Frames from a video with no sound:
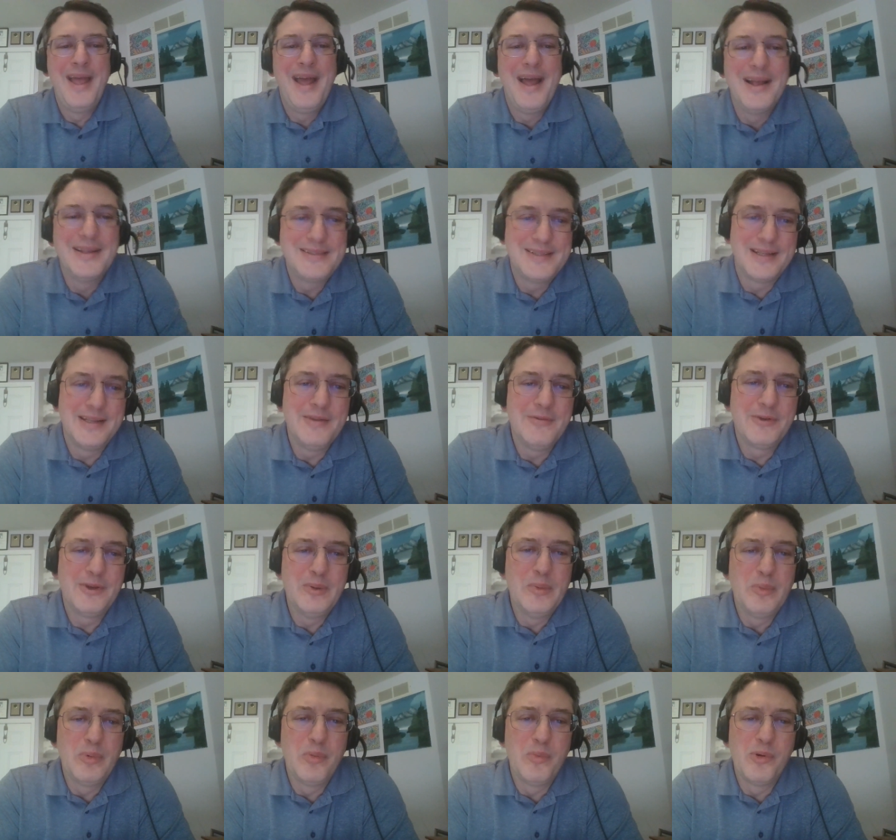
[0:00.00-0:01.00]
a
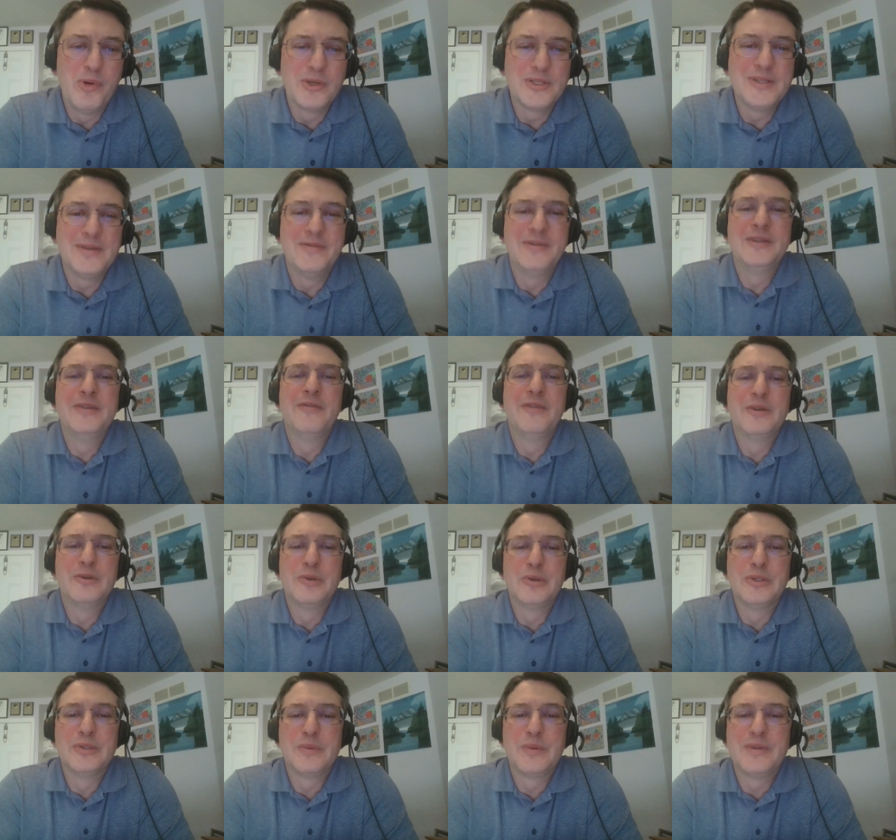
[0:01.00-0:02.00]
significant proportion of
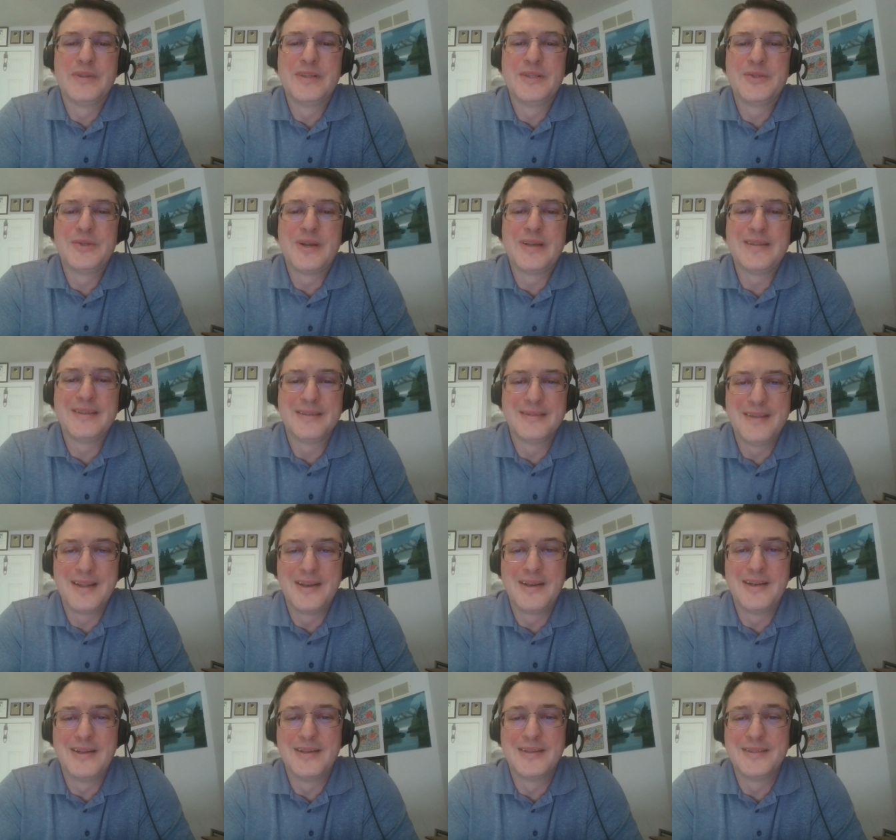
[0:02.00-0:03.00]
individuals with distressing
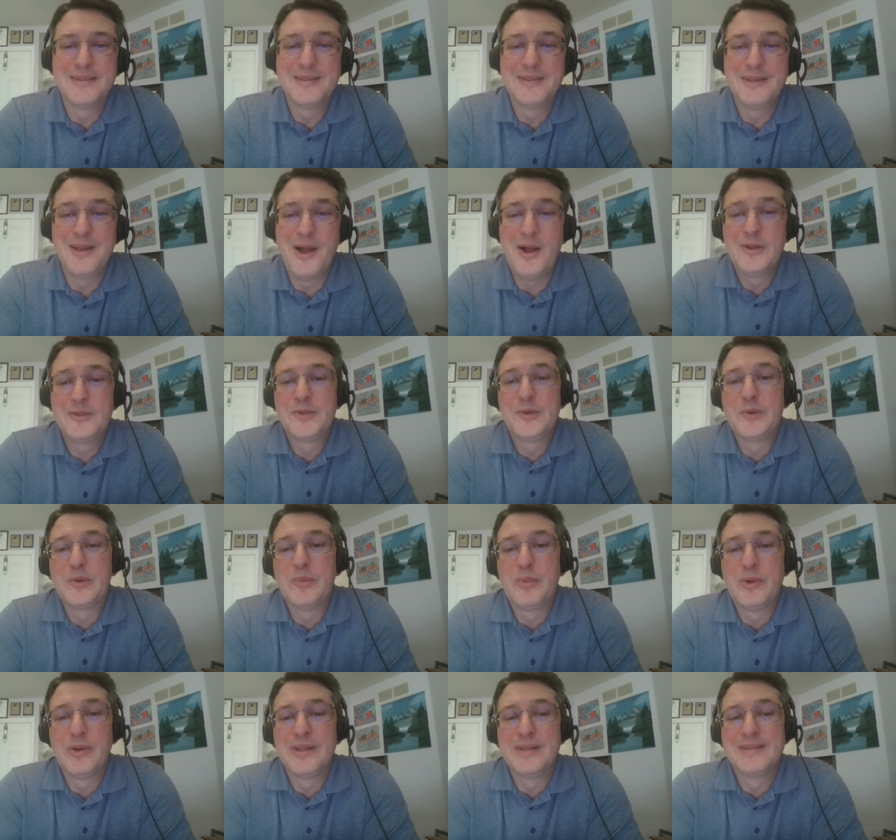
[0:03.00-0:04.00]
tinnitus also
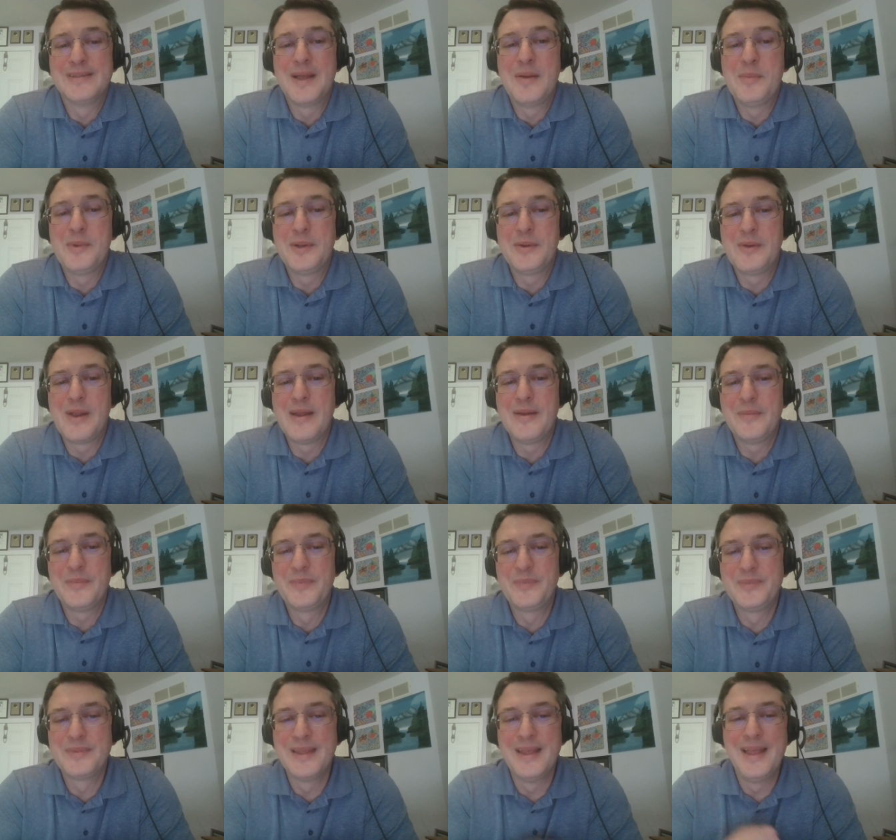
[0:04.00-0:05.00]
report insomnia, right?
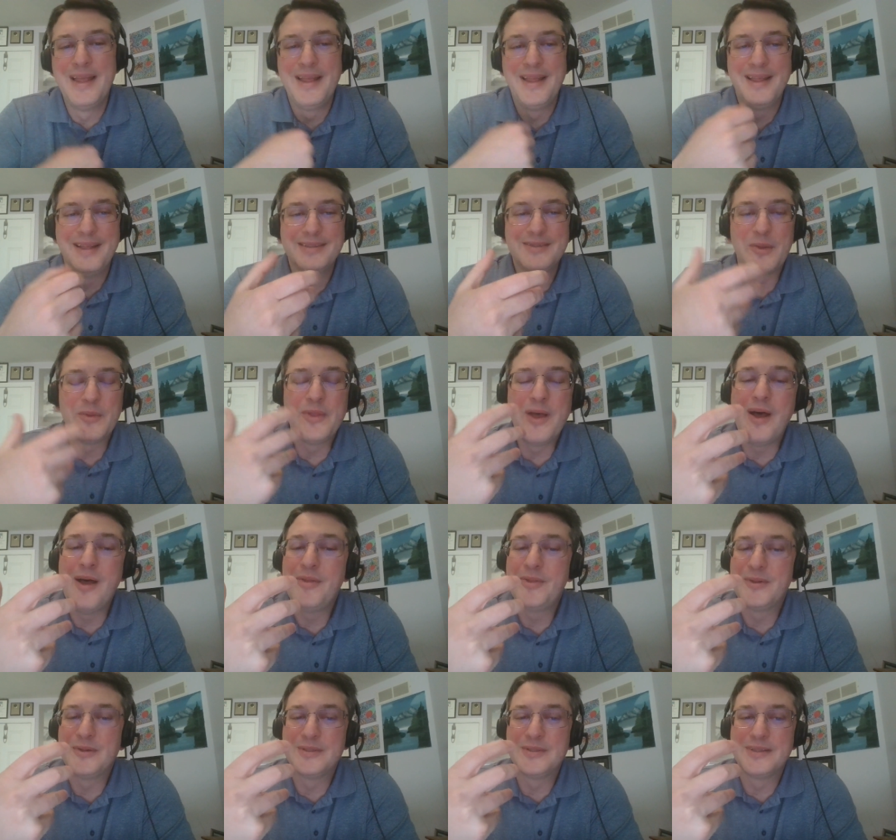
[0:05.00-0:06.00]
So the
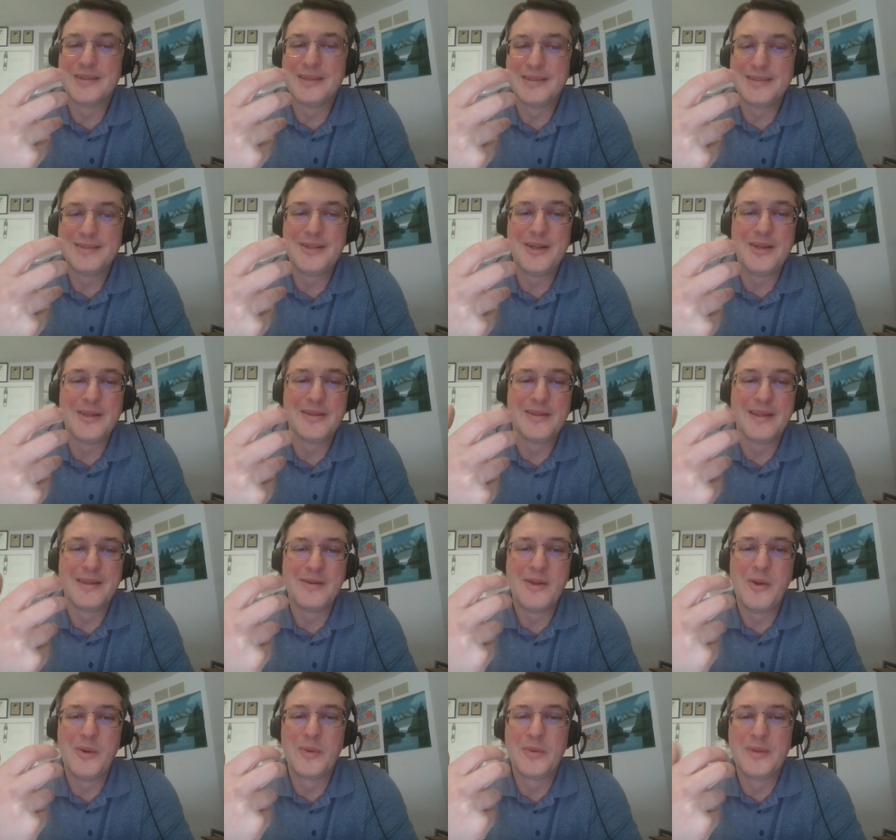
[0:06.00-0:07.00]
authors of this study, they
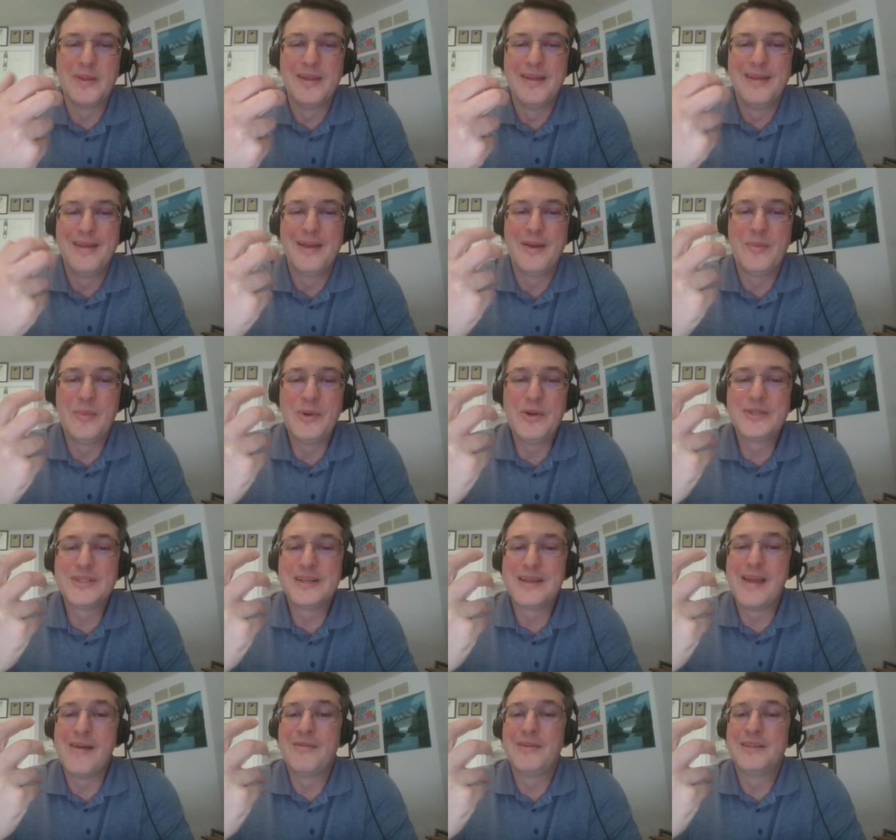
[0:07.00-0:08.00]
note,
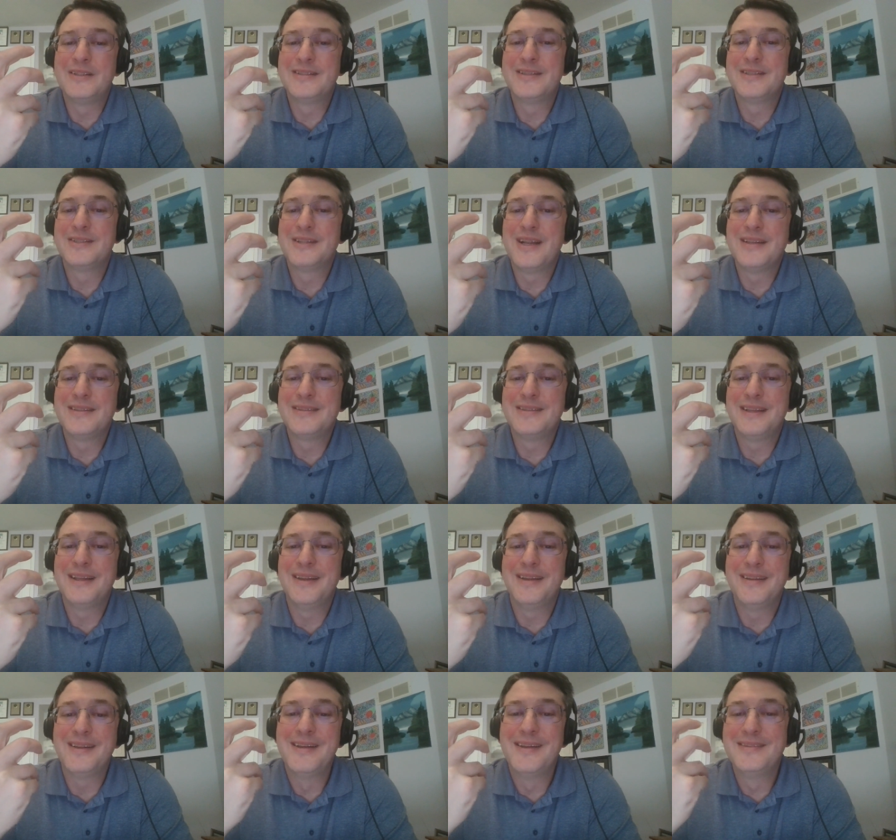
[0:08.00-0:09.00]
emerging evidence suggests
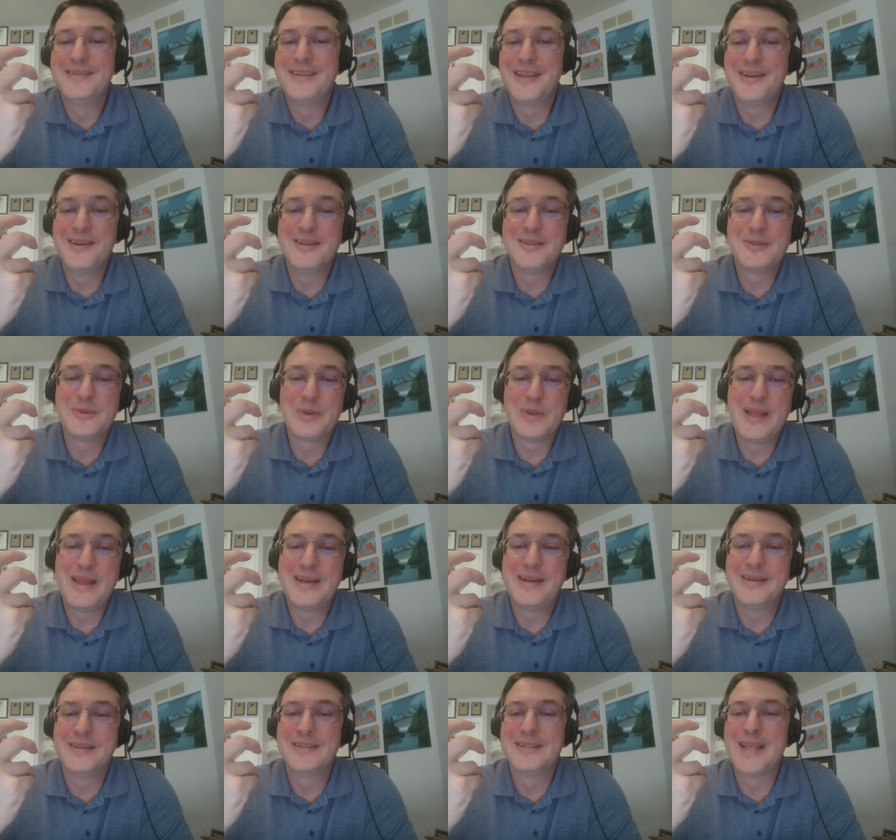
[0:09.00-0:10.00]
that
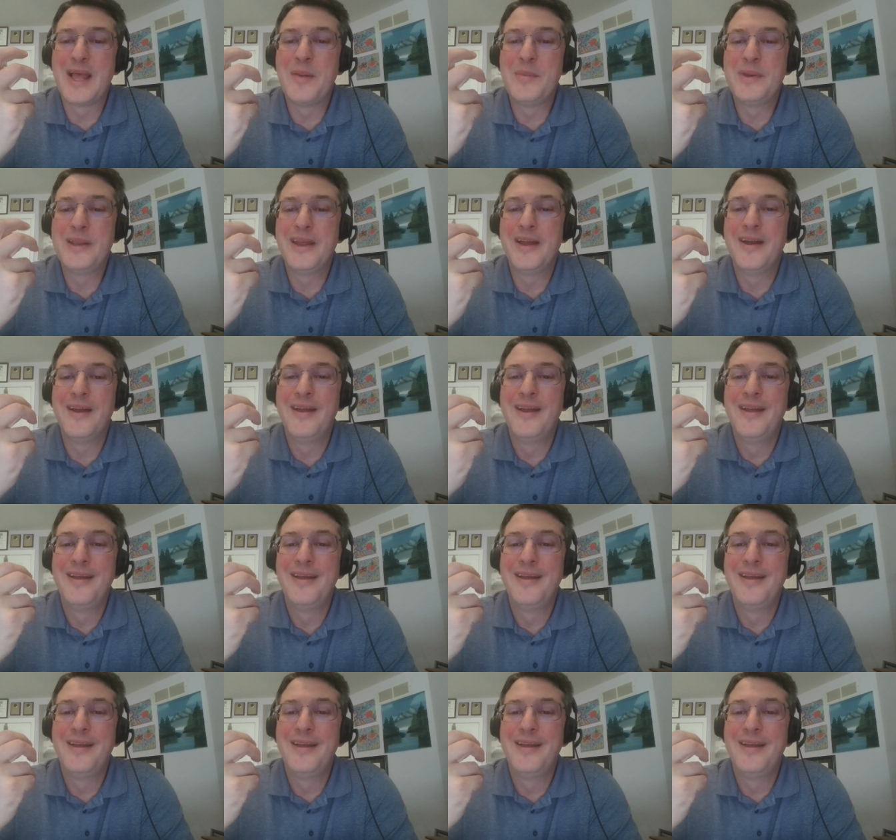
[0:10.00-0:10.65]
tinnitus-related insomnia